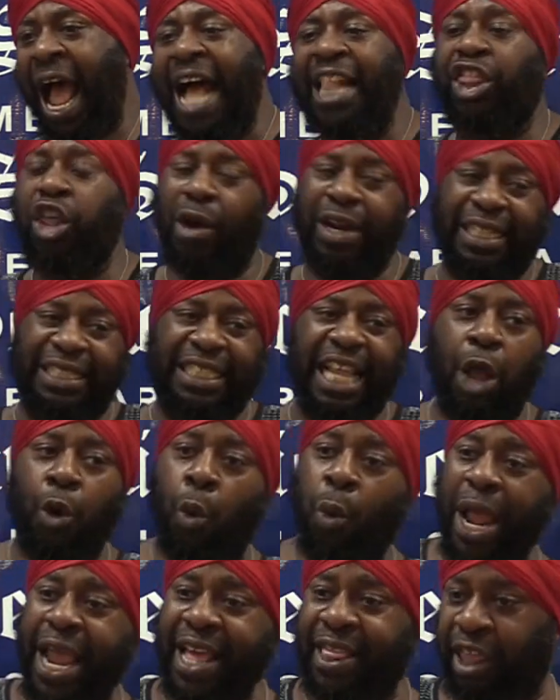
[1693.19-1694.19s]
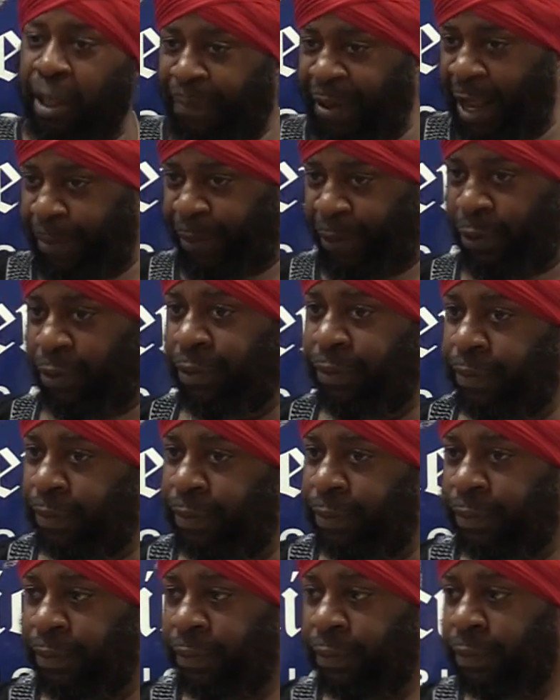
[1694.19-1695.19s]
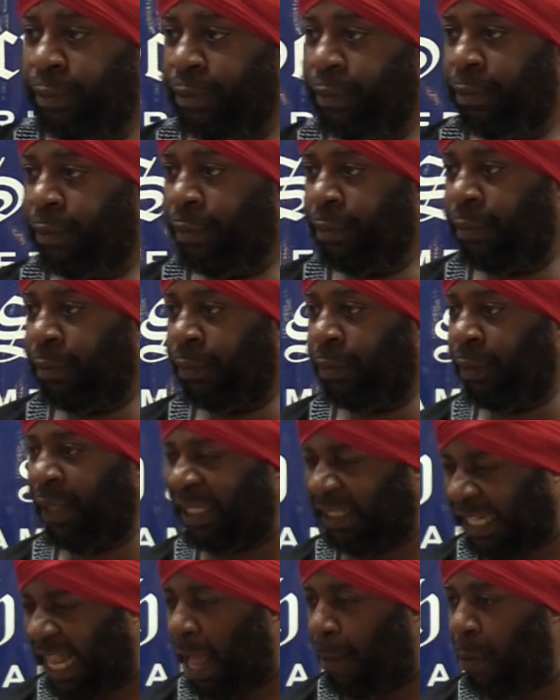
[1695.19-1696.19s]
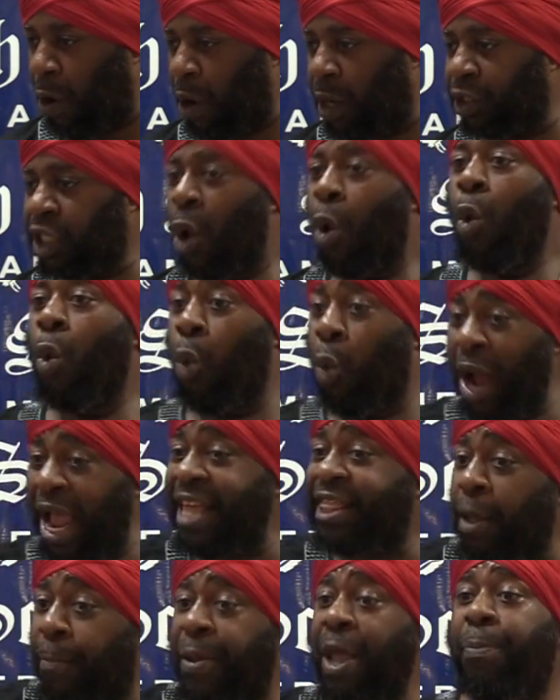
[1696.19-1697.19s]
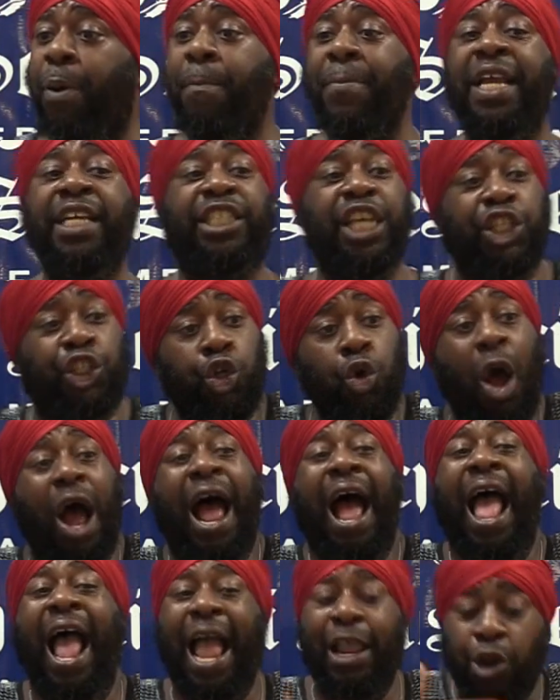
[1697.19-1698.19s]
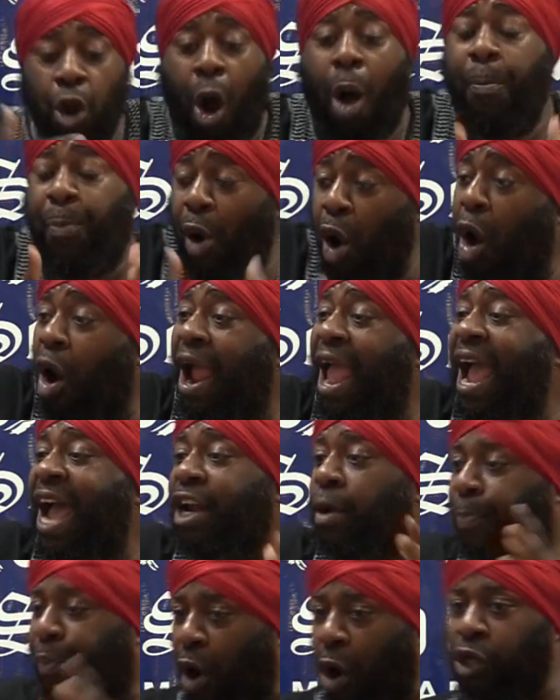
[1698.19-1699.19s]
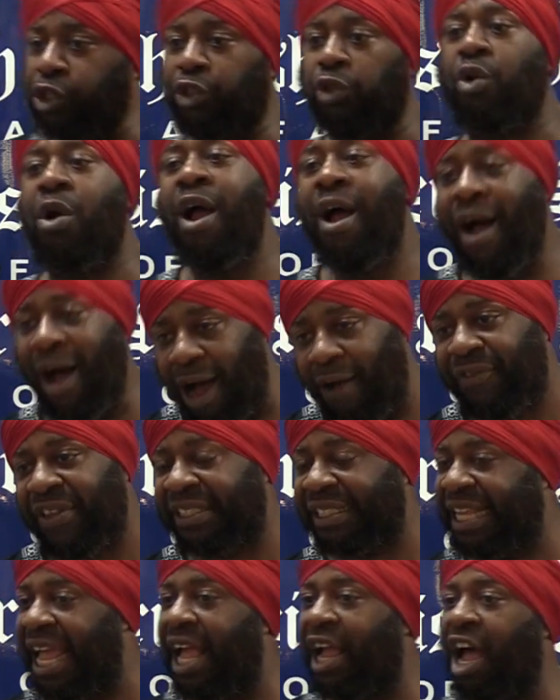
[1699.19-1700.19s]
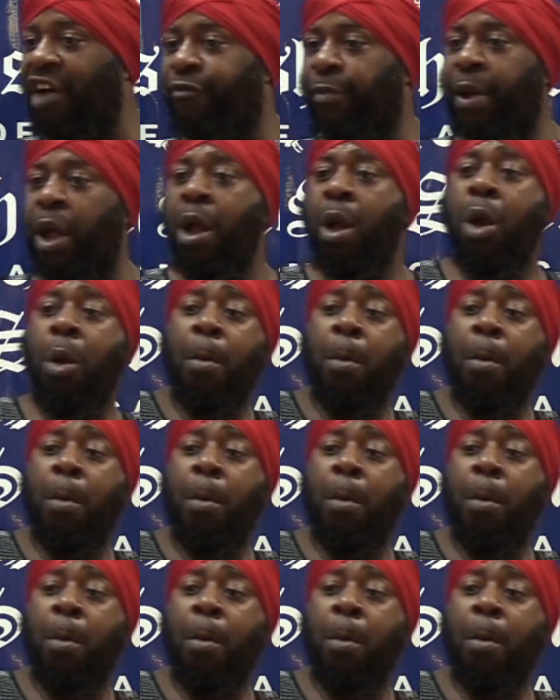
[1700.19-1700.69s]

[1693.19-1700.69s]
I thought it said we the people. Islam Moors, we the people means that you're a part and a partial of the said government.